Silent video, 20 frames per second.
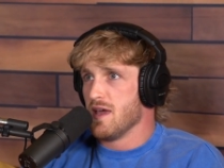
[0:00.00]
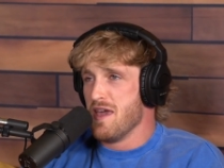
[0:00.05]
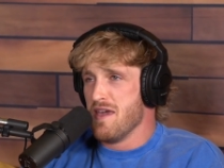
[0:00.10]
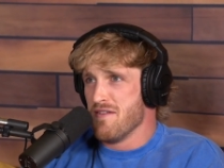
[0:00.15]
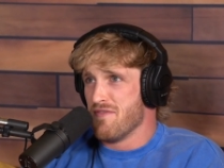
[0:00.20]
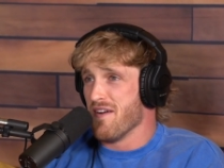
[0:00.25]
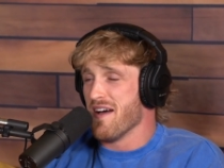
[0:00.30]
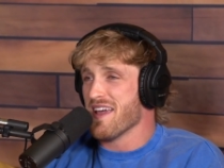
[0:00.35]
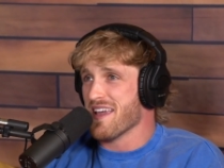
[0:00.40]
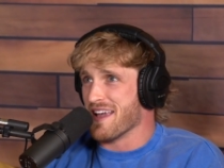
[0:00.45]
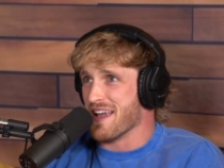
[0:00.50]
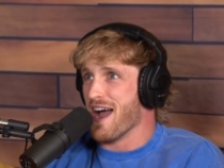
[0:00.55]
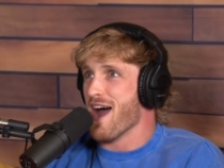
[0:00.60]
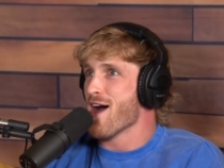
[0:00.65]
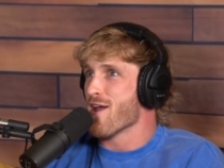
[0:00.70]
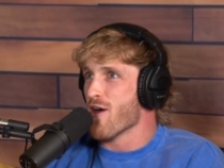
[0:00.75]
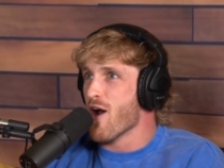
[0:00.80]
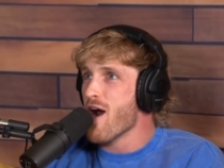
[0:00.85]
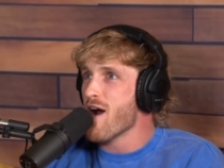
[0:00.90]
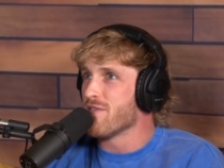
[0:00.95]
if I
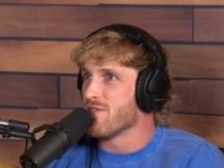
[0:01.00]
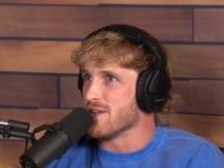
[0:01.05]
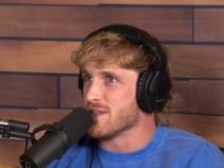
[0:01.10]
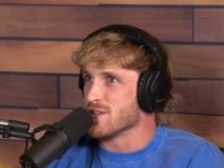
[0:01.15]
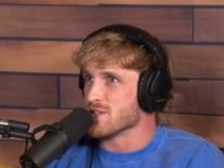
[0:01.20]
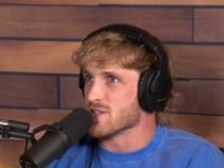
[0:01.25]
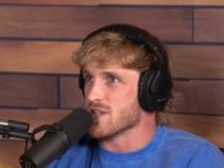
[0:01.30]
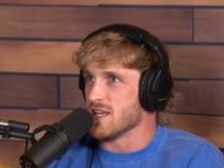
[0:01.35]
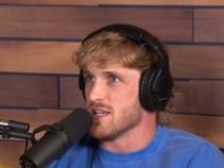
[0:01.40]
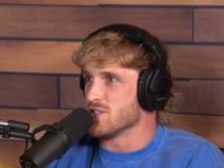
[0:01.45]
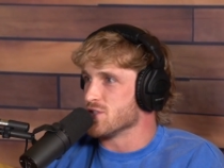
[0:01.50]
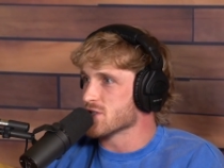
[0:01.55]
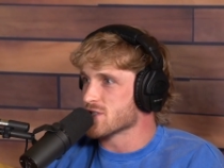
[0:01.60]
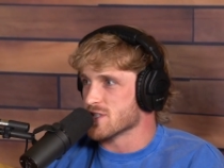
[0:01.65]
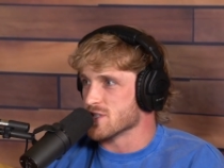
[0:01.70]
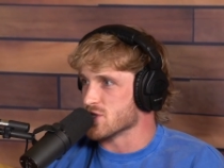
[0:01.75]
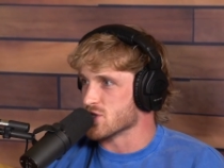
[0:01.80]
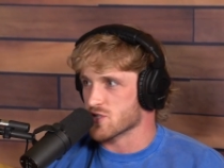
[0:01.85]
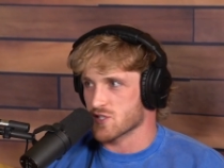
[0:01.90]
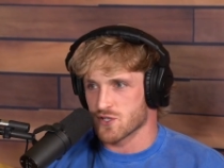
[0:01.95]
got off at this at just
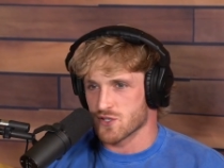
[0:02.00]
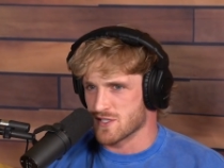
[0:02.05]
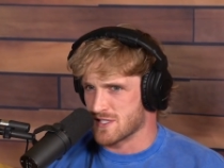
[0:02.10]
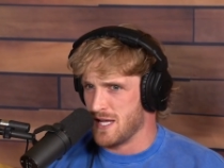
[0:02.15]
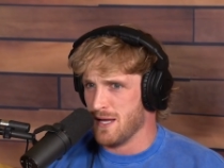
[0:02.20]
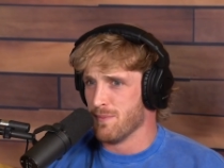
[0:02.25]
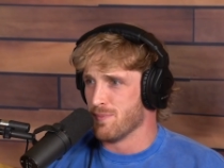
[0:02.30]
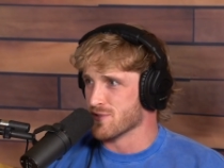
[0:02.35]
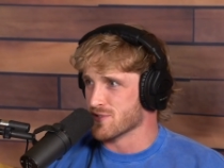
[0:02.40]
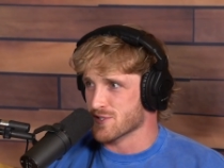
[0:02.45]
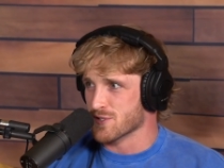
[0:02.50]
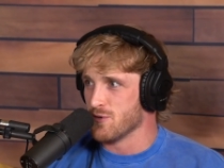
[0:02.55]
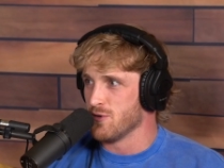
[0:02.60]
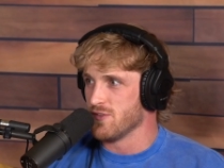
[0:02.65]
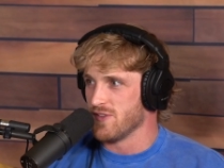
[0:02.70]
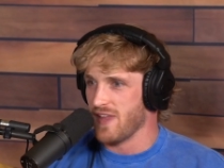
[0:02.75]
a simple school,